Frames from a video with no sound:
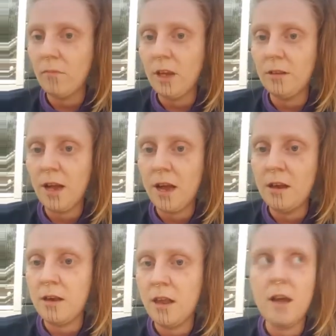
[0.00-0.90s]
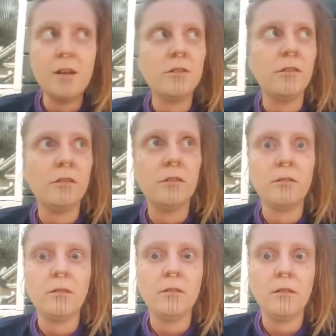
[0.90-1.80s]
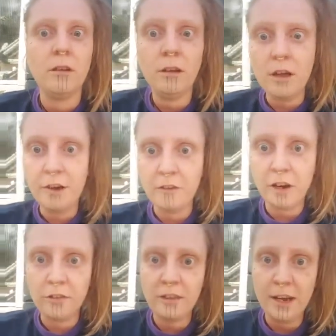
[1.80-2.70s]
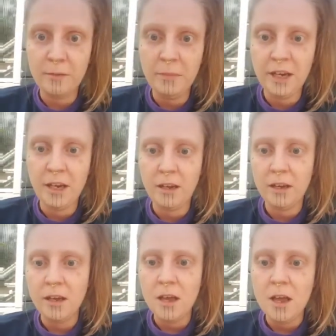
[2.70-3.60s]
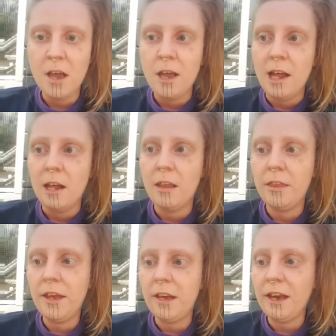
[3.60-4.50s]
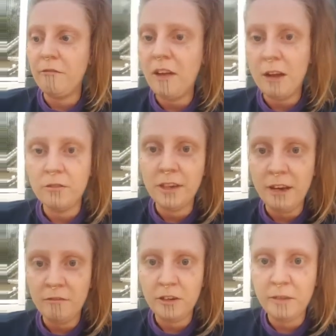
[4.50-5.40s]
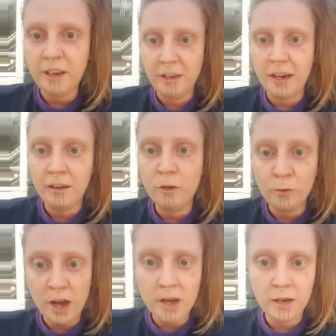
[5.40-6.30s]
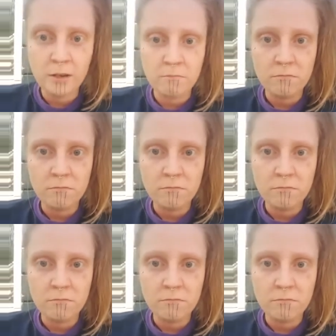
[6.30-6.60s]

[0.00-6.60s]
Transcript: And there's a lot of us, like me, that have vowed never again Orion.